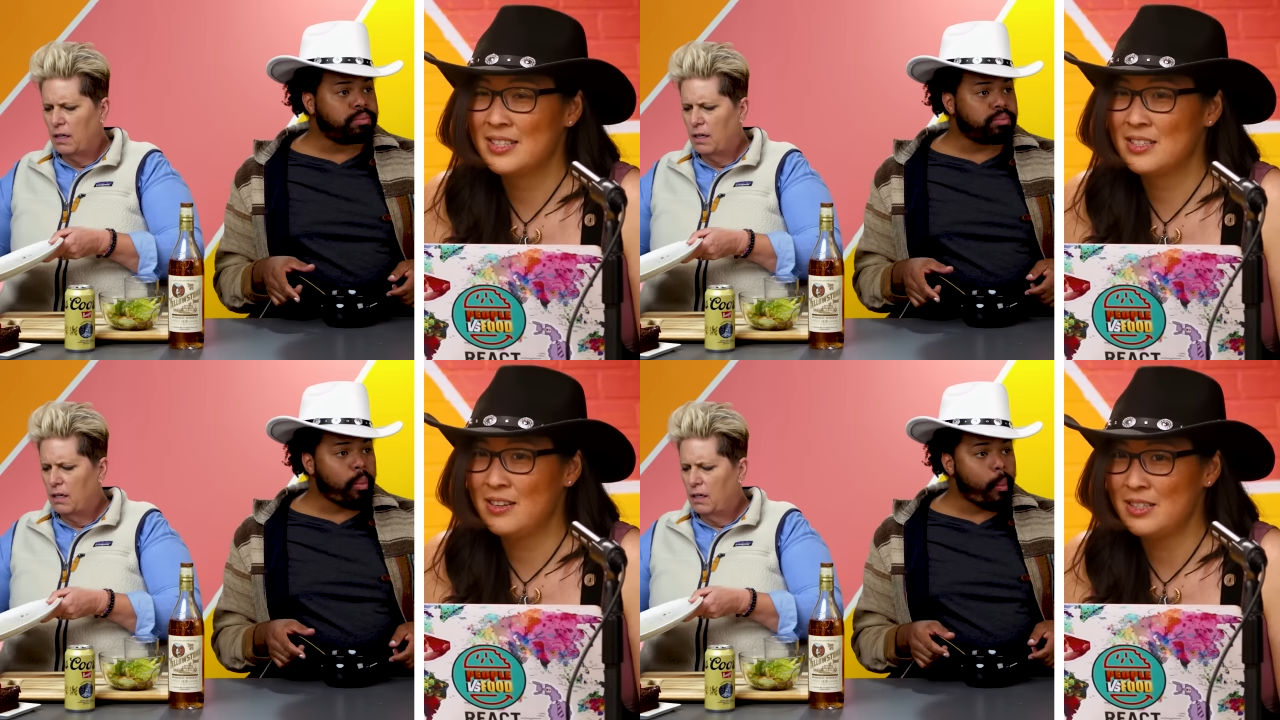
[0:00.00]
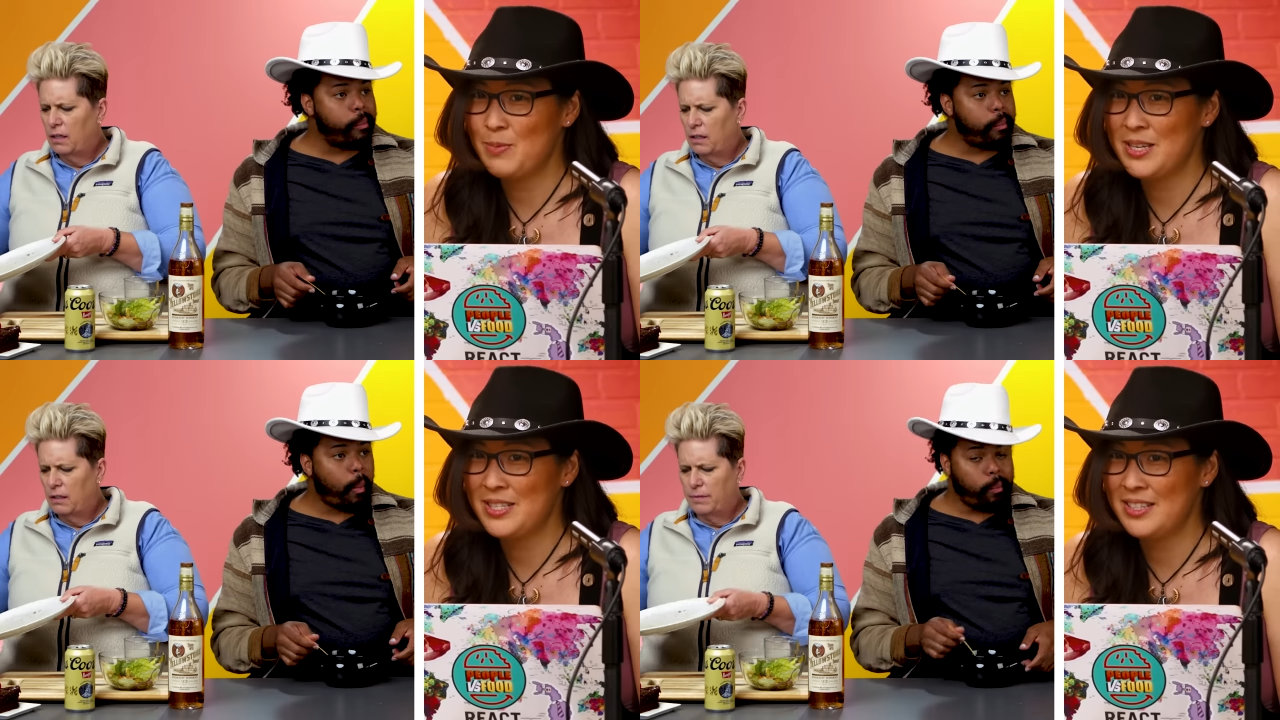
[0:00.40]
Speaker 1: Is it not
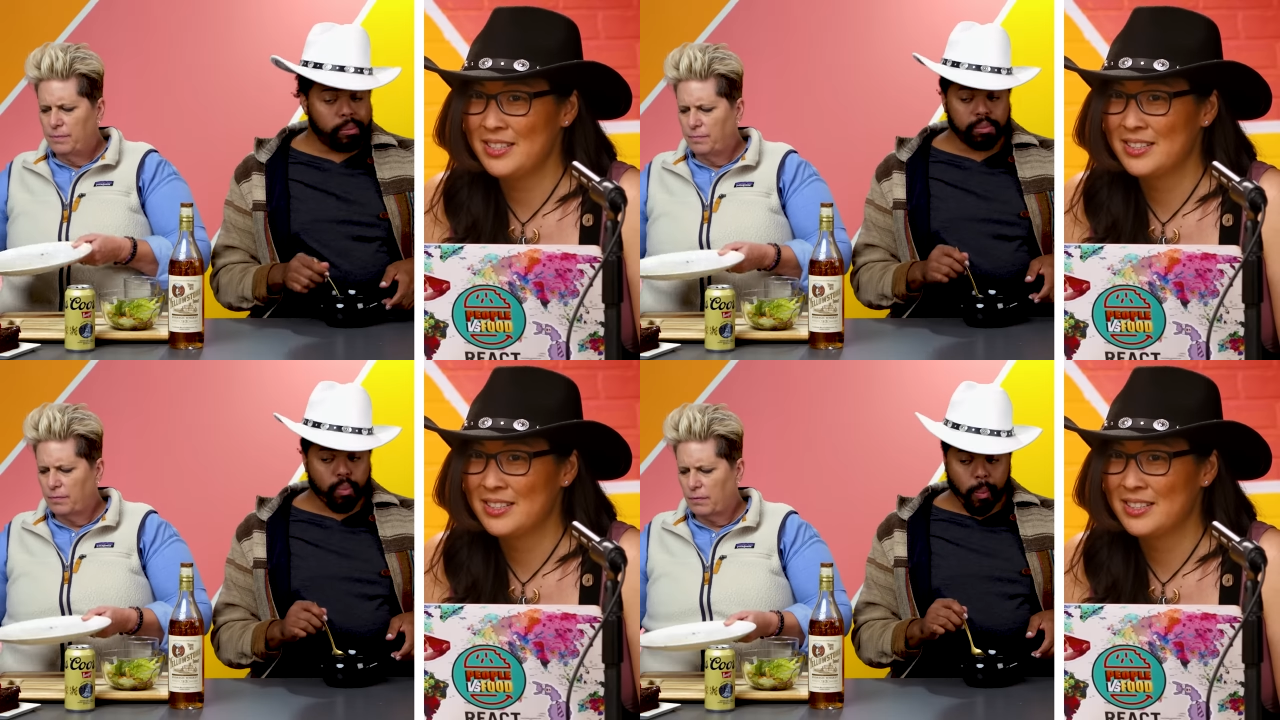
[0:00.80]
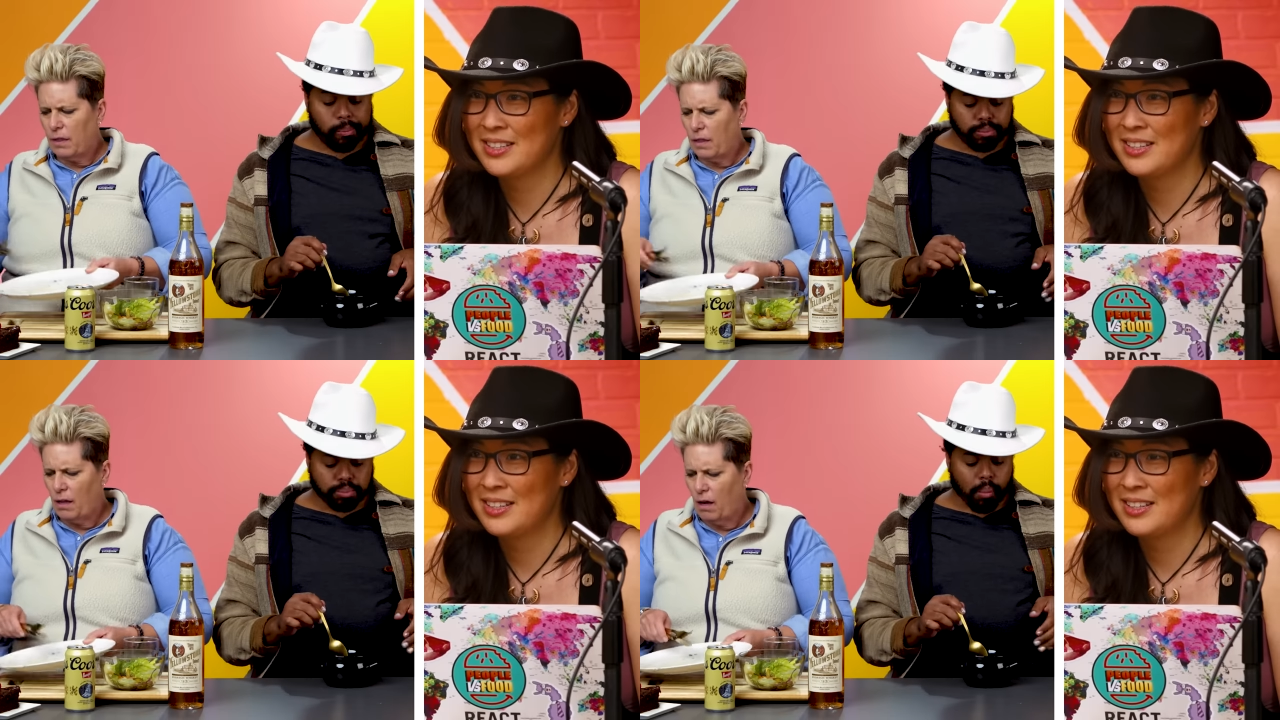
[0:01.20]
spicy?
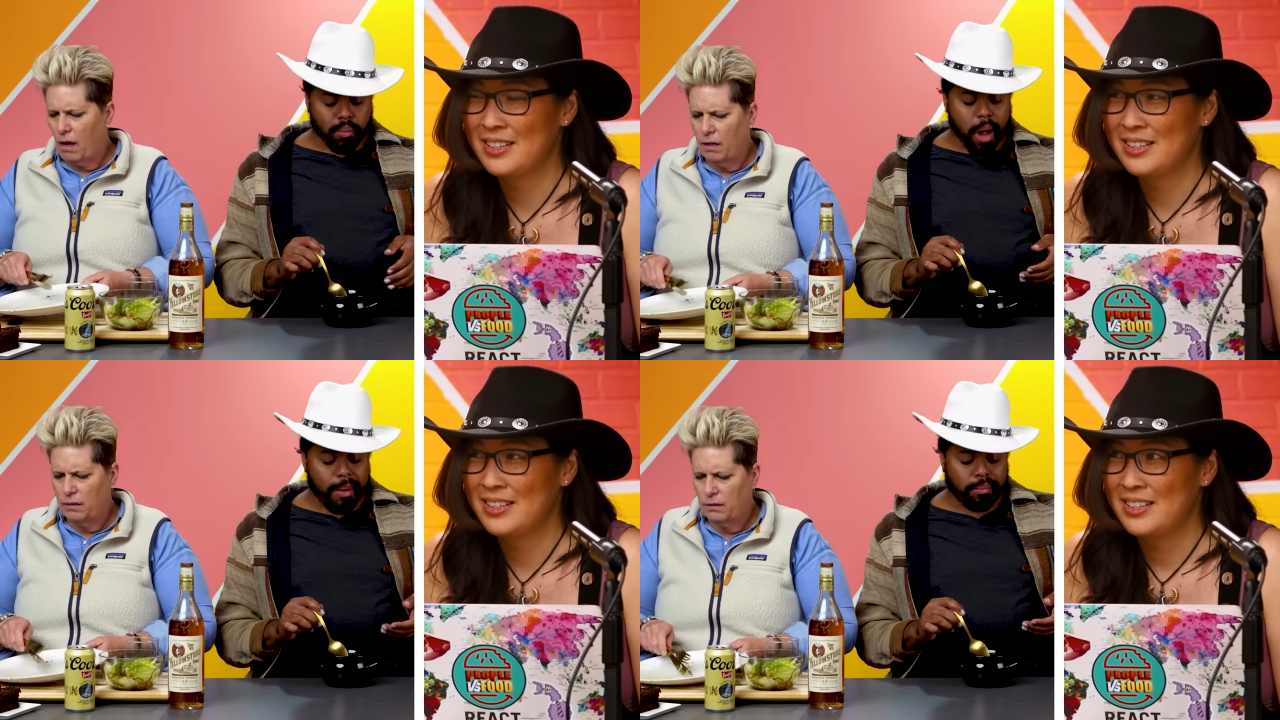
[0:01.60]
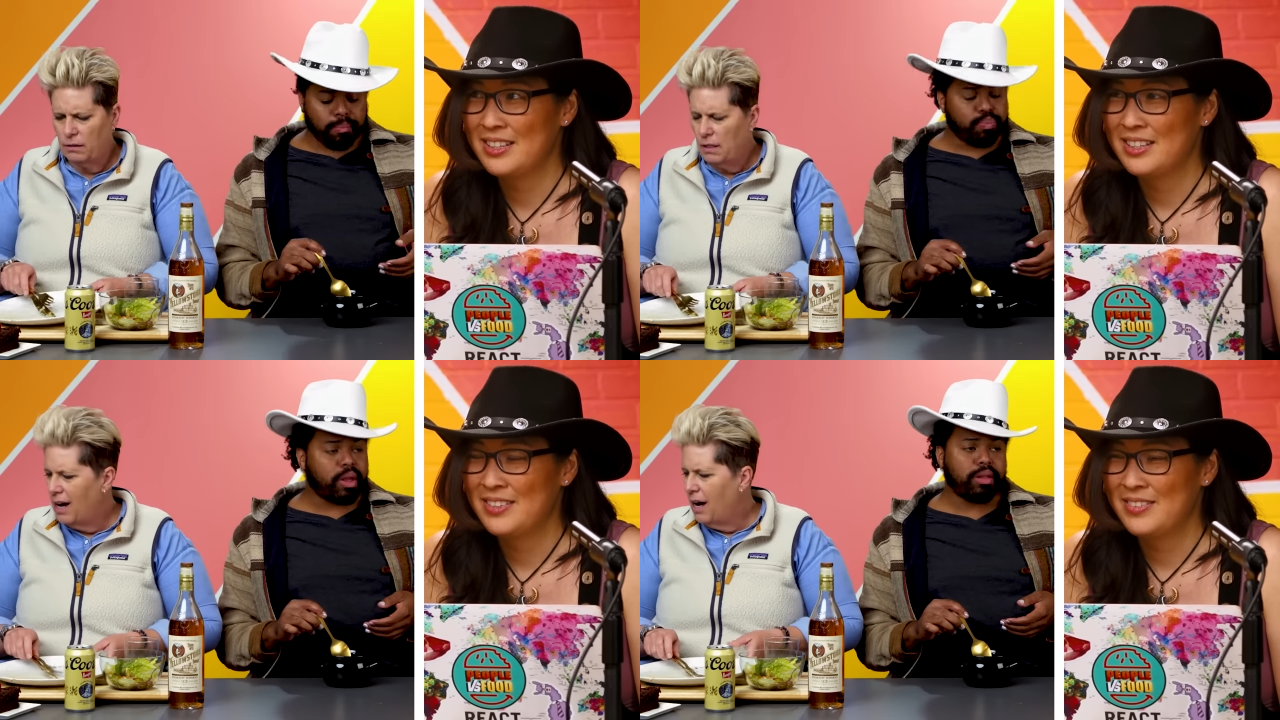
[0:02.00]
Speaker 2: I mean,
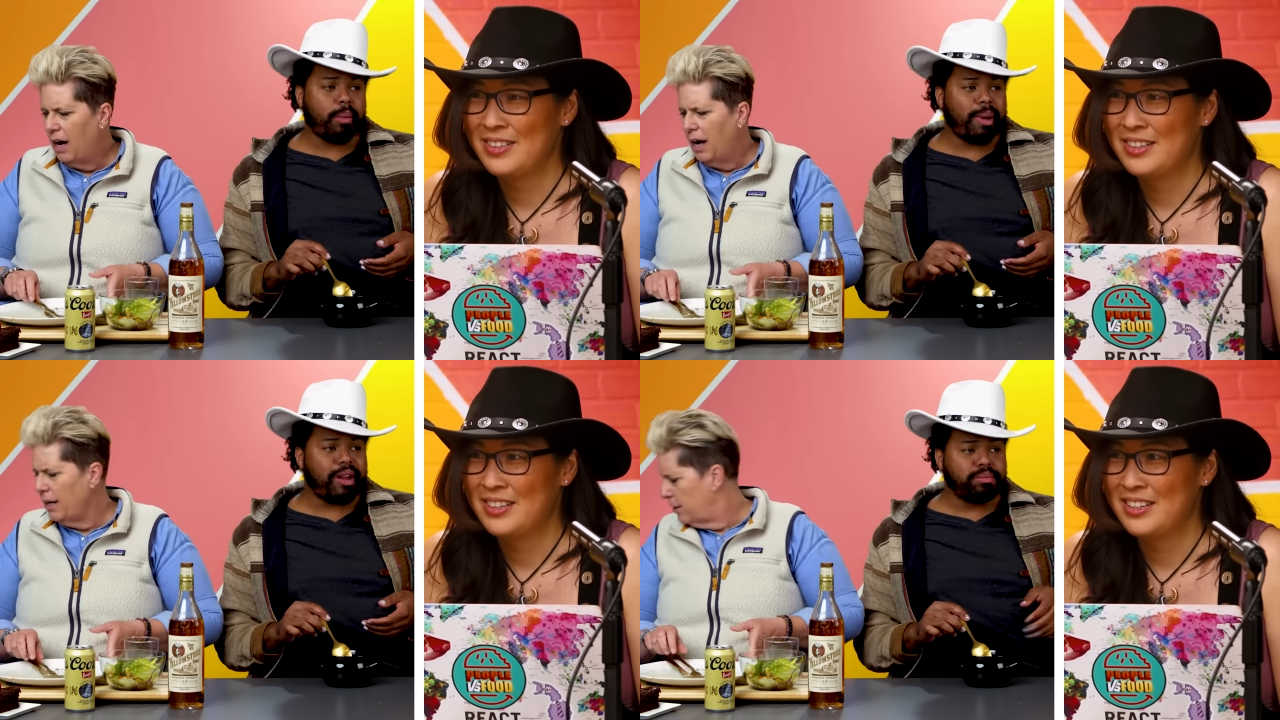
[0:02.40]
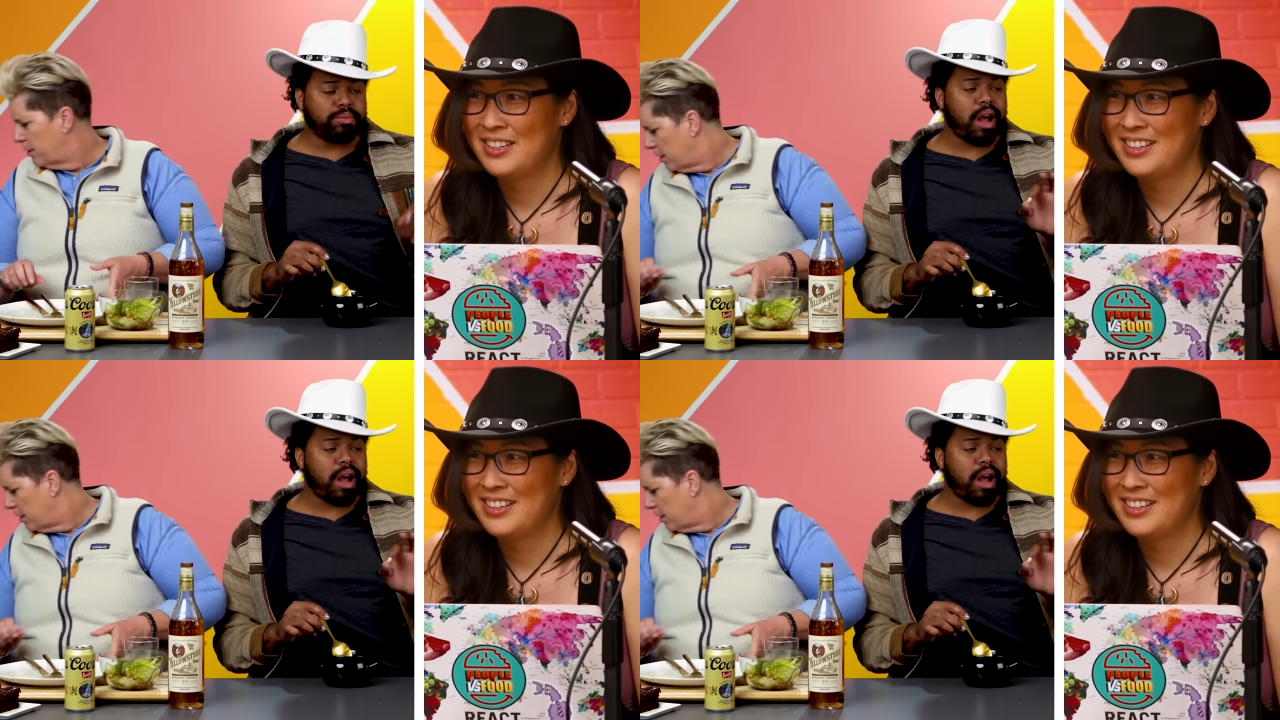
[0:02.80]
a little bit.